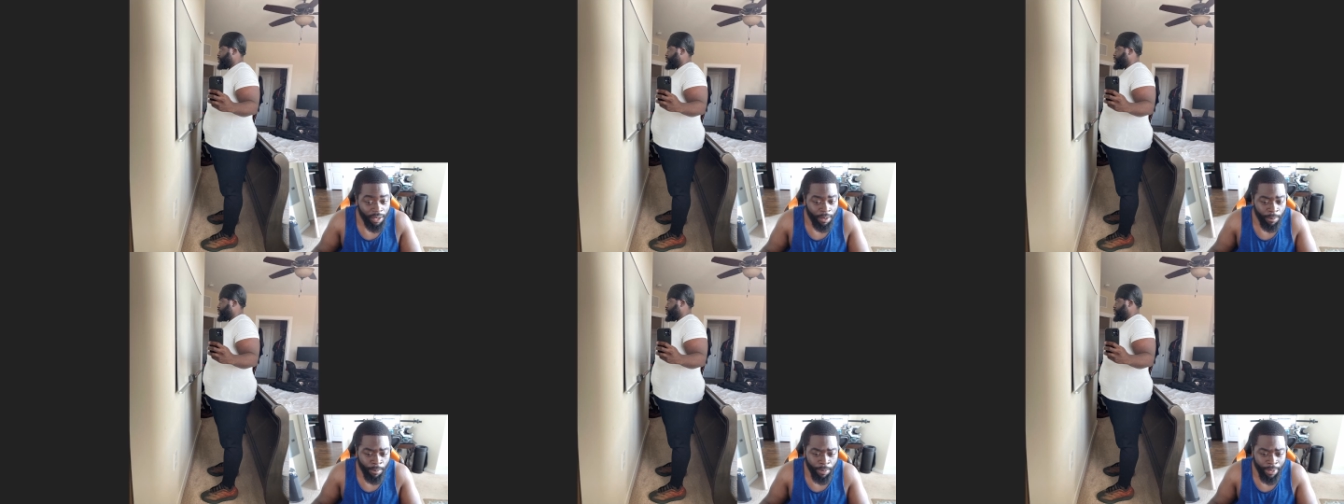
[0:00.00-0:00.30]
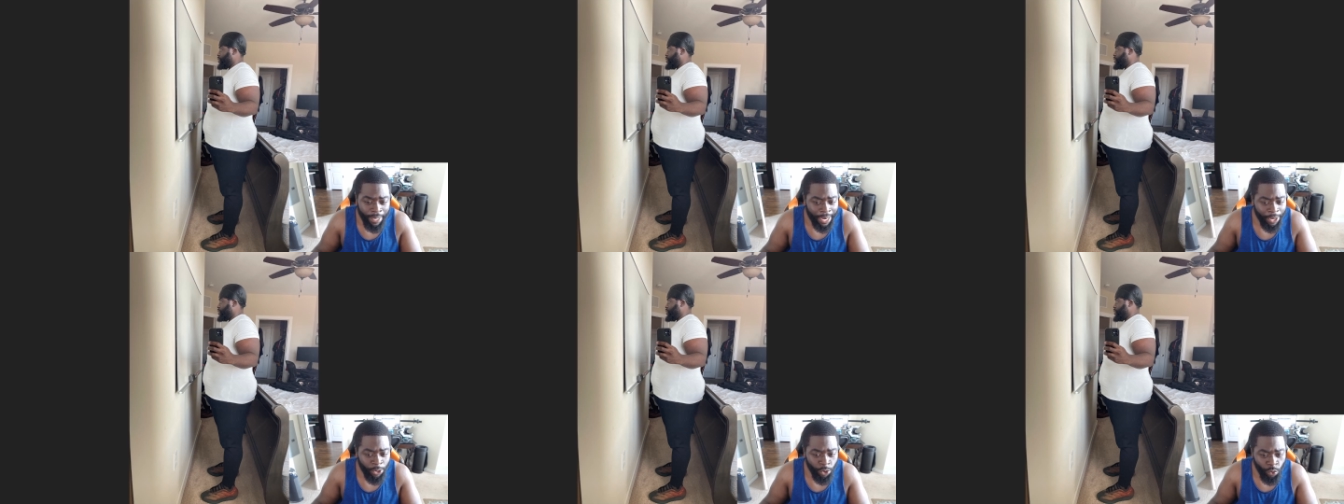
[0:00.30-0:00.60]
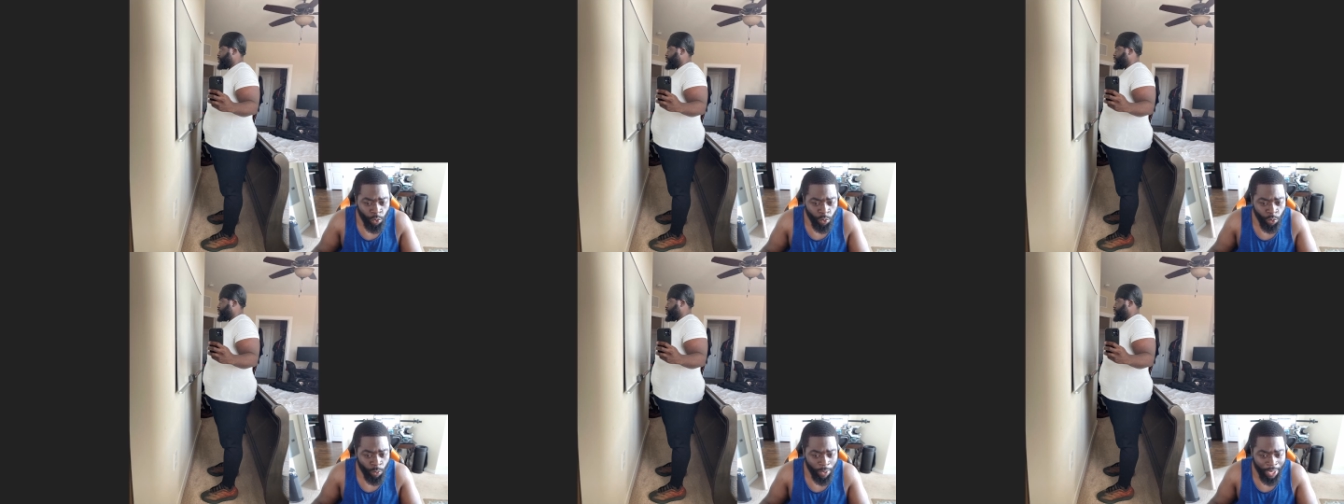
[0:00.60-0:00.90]
But I
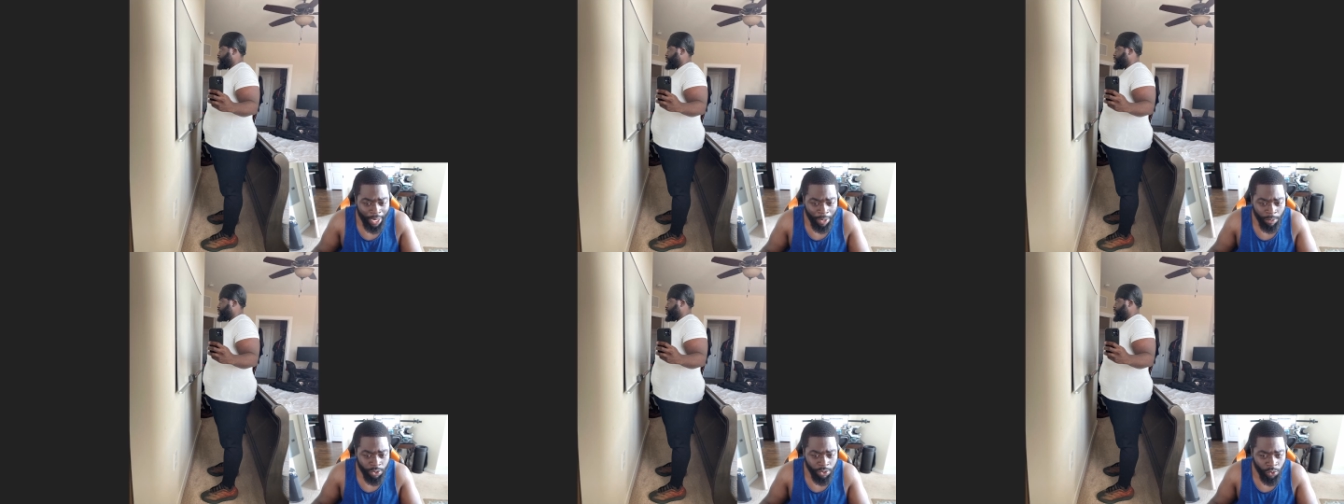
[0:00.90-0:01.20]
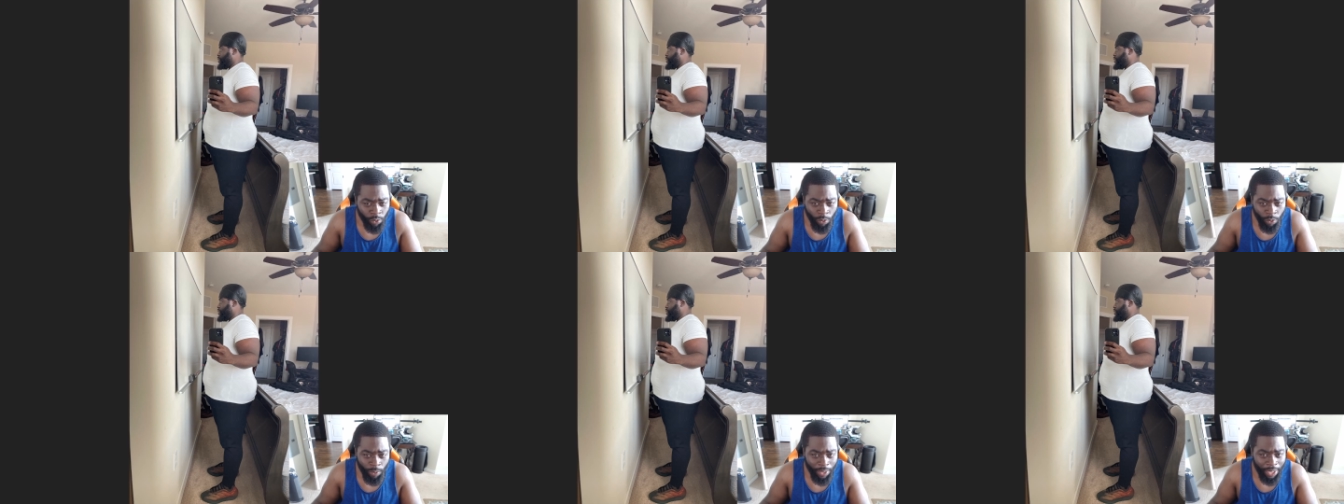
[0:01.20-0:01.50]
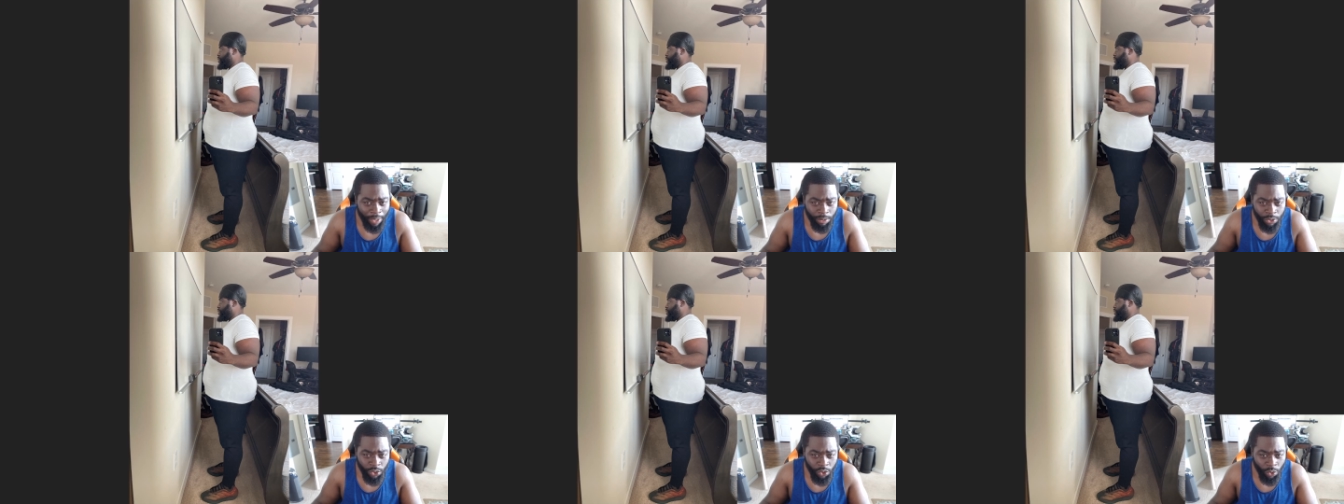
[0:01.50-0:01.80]
knew what I was doing when I
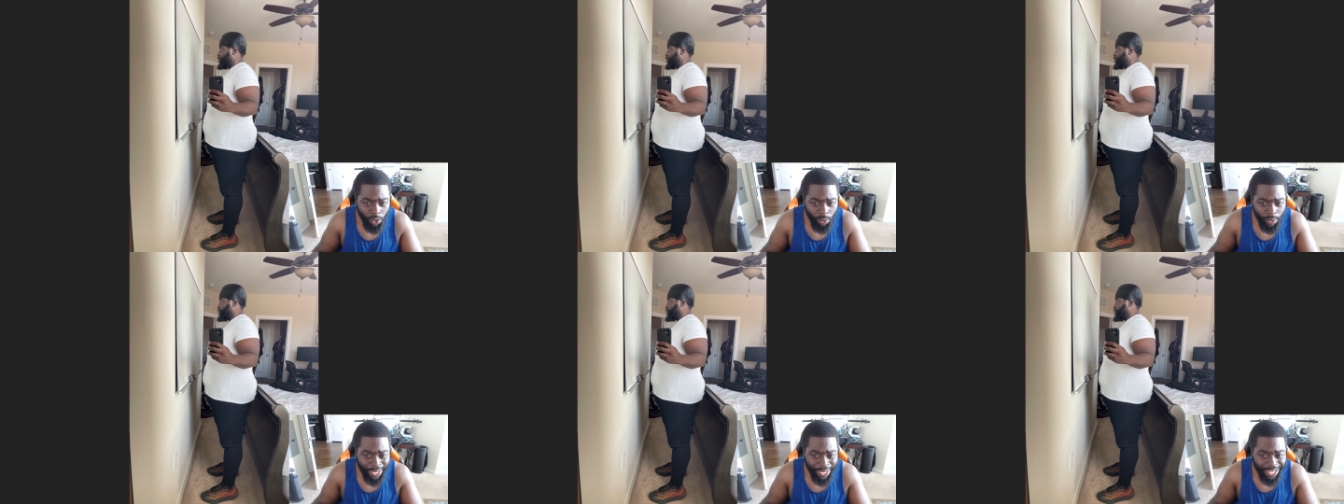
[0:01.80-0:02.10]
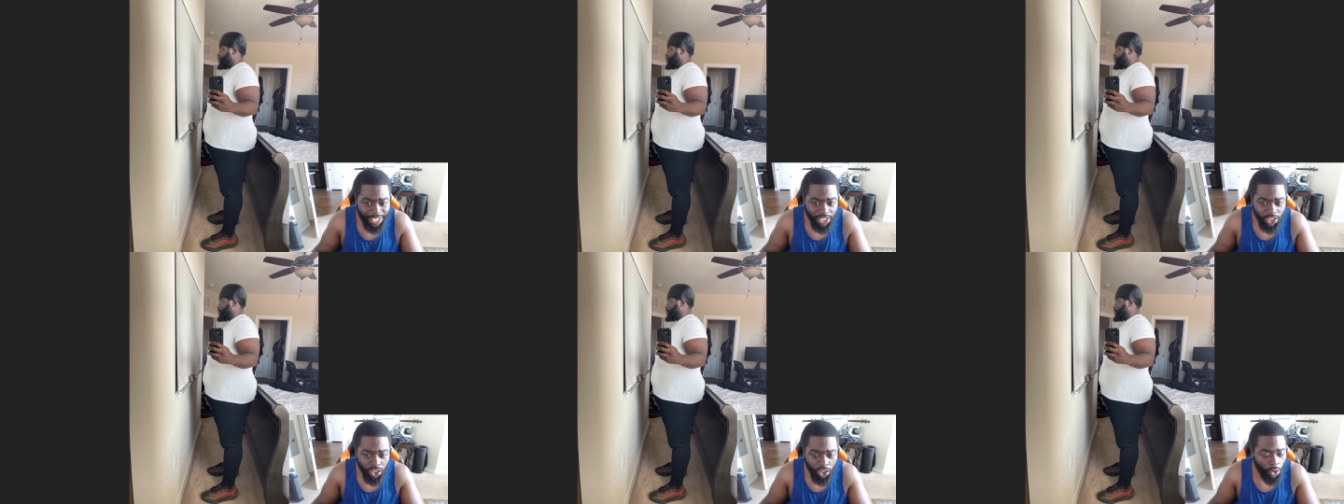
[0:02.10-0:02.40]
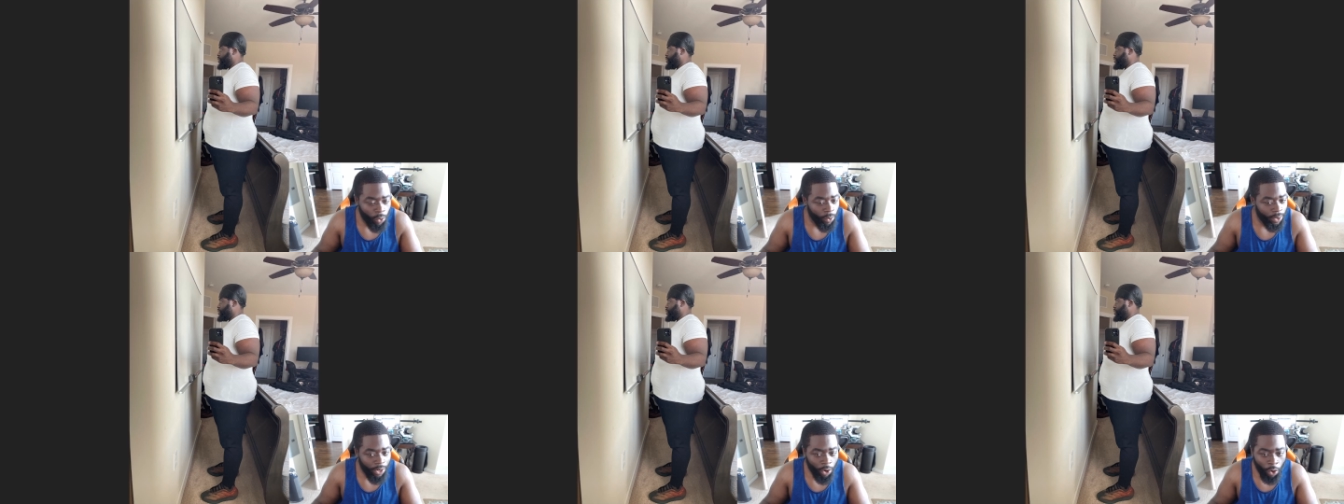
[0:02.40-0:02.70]
was doing it. I
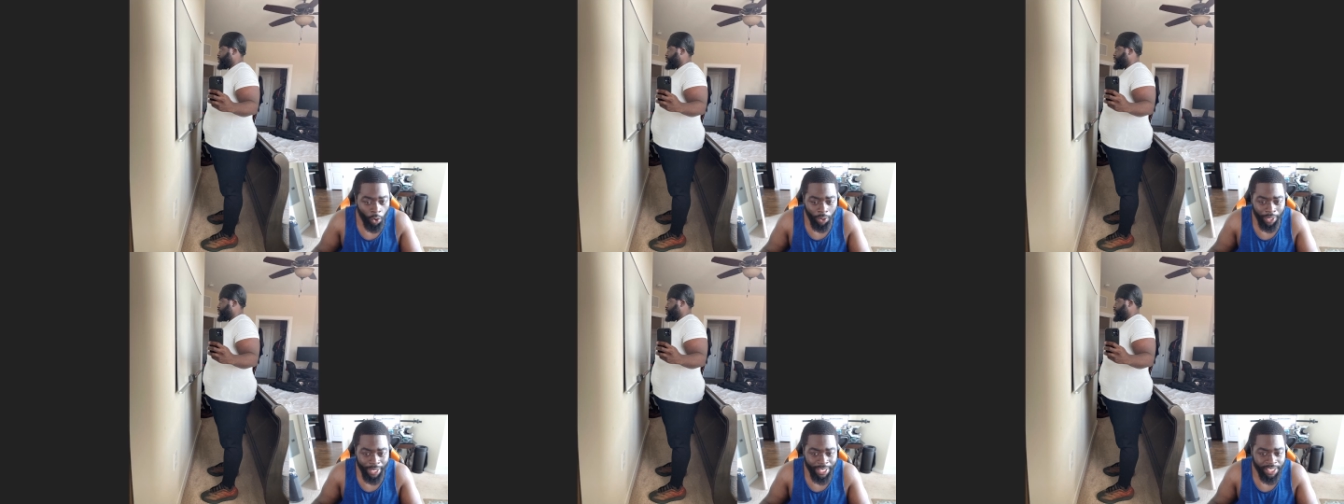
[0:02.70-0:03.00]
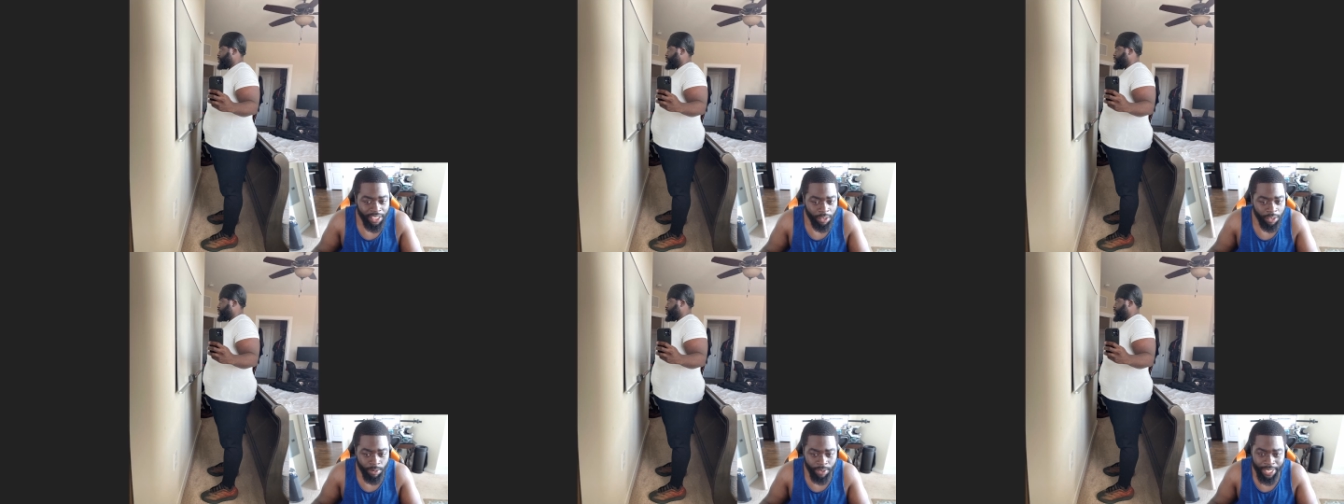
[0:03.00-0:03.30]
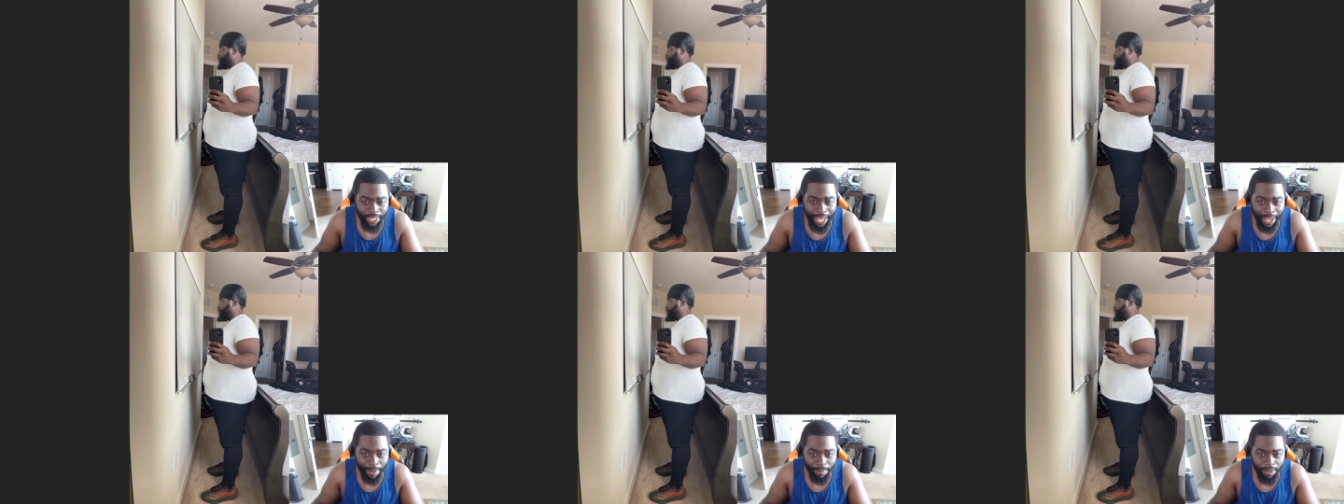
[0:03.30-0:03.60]
saw it all as it was
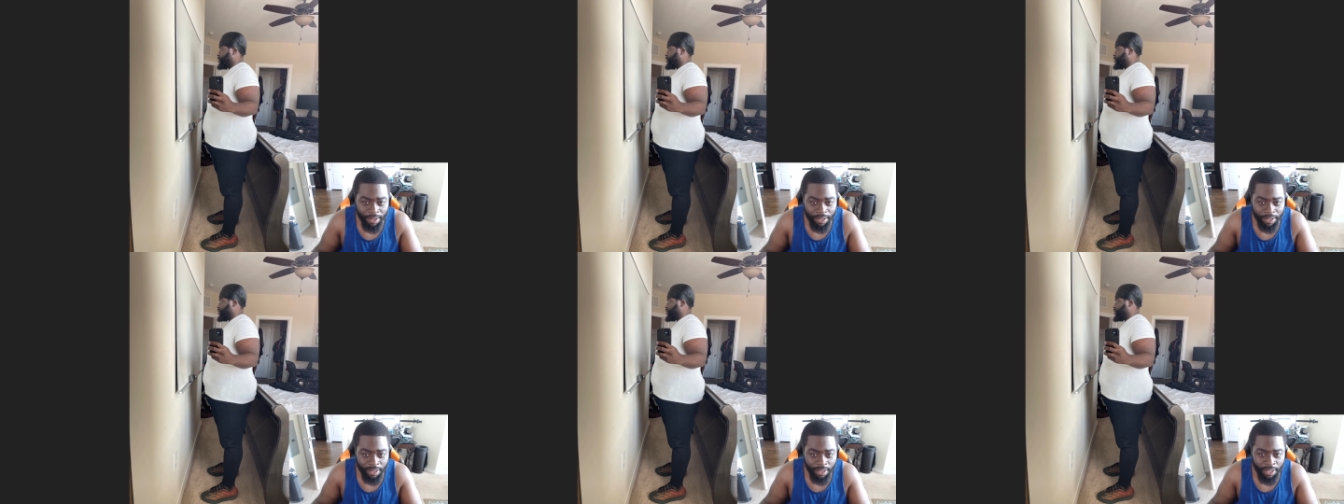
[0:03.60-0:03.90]
happening.